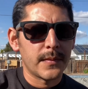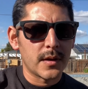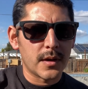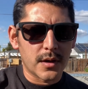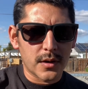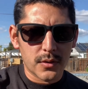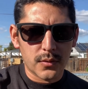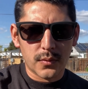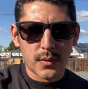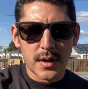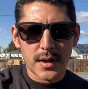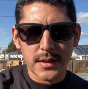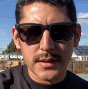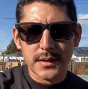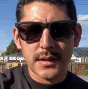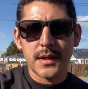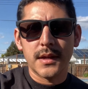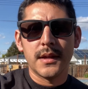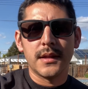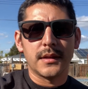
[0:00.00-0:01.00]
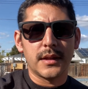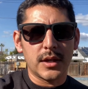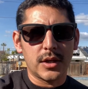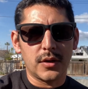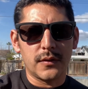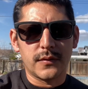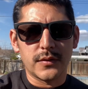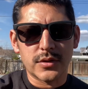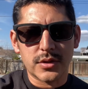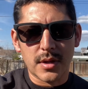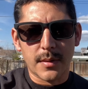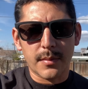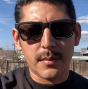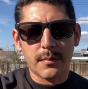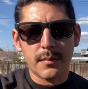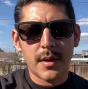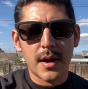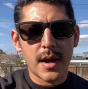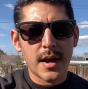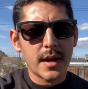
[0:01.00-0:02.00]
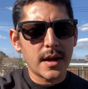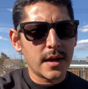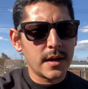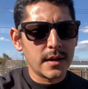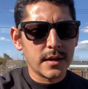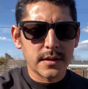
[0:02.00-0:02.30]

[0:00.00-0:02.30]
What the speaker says: Otherwise, thank you for stopping by.